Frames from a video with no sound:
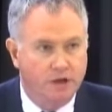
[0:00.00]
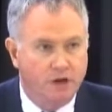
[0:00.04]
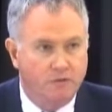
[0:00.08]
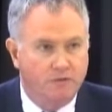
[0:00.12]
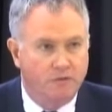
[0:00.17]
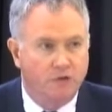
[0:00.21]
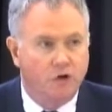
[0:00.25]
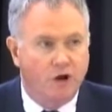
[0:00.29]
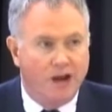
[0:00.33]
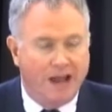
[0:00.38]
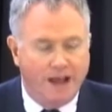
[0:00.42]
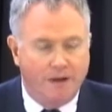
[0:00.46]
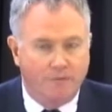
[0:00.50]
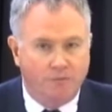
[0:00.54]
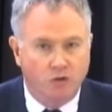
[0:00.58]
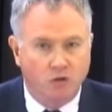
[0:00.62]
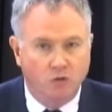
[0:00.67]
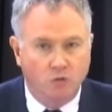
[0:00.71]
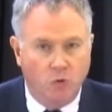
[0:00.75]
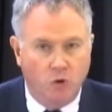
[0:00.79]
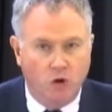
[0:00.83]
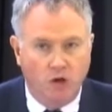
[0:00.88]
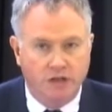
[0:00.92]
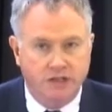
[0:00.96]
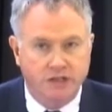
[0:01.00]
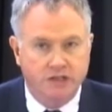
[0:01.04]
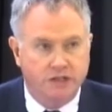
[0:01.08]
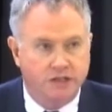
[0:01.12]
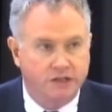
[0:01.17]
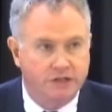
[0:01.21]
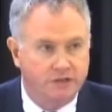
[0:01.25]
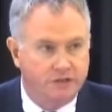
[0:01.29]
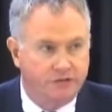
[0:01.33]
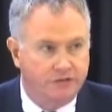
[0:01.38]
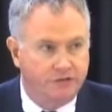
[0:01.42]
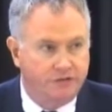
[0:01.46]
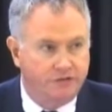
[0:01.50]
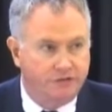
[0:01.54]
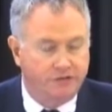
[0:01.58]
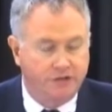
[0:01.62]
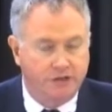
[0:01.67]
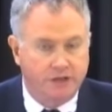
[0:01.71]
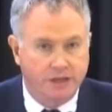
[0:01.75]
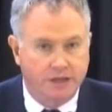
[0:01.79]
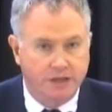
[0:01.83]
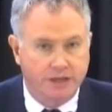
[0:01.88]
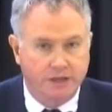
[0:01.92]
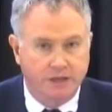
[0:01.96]
for everyone to
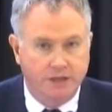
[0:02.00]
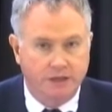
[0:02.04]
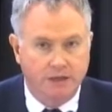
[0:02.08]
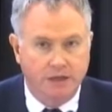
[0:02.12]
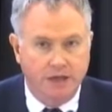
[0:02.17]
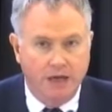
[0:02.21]
see.